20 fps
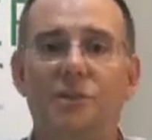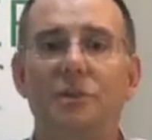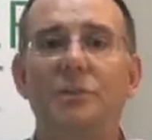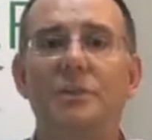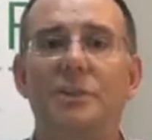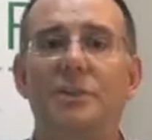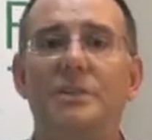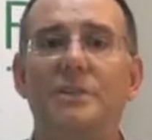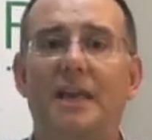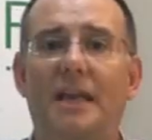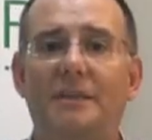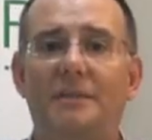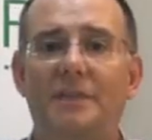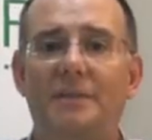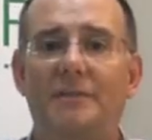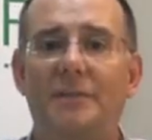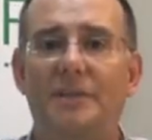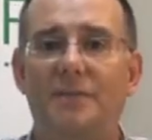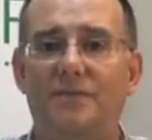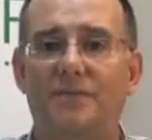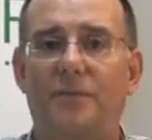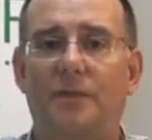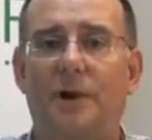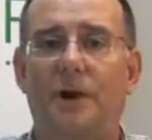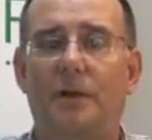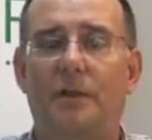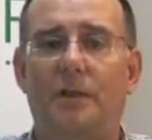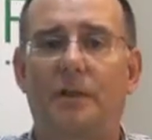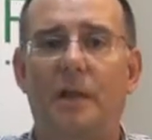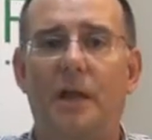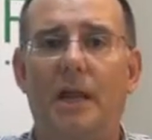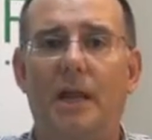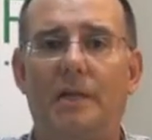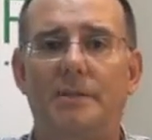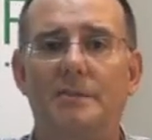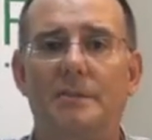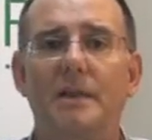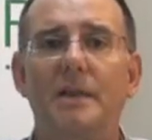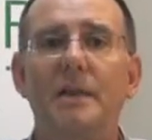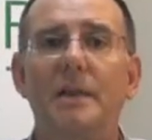do these activities for our
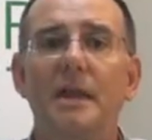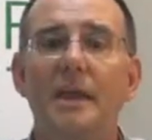clients.